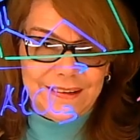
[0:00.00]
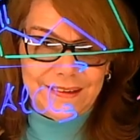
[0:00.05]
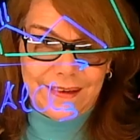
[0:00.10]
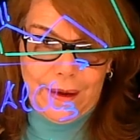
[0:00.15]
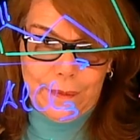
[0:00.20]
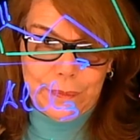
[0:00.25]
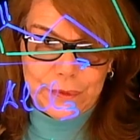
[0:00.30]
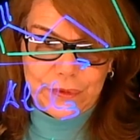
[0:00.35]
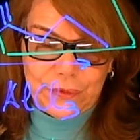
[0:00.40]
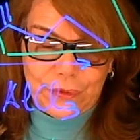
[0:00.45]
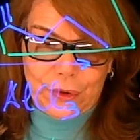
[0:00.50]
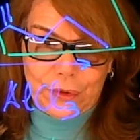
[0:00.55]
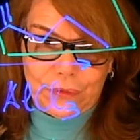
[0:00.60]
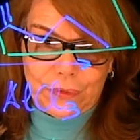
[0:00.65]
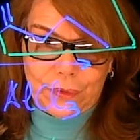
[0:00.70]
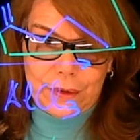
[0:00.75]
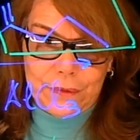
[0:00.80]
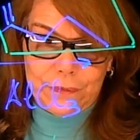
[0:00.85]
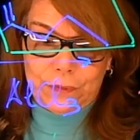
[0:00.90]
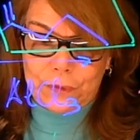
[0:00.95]
type of
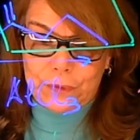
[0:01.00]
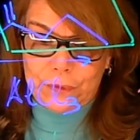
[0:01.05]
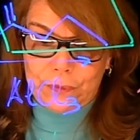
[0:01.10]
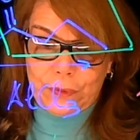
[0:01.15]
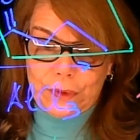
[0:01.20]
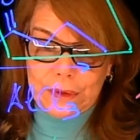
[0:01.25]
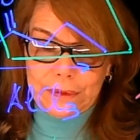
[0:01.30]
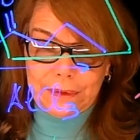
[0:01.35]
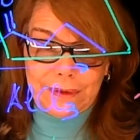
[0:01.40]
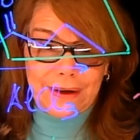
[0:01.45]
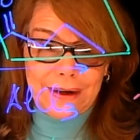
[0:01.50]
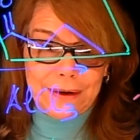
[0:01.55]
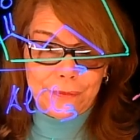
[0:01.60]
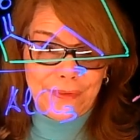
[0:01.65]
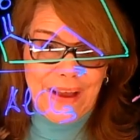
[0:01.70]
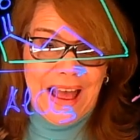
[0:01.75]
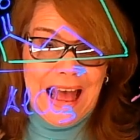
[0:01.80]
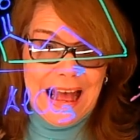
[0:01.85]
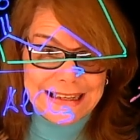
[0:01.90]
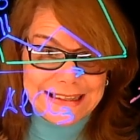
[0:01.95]
substrate for
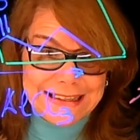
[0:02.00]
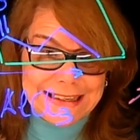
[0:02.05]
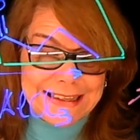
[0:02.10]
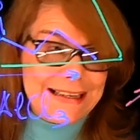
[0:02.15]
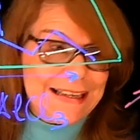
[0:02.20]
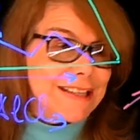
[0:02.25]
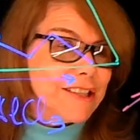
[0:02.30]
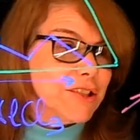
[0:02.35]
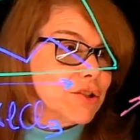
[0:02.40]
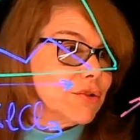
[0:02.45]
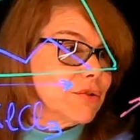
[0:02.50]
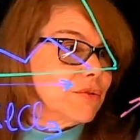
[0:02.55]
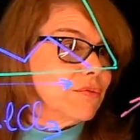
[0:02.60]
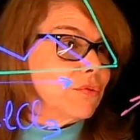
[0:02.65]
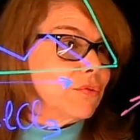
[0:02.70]
Friedel-Crafts alkylation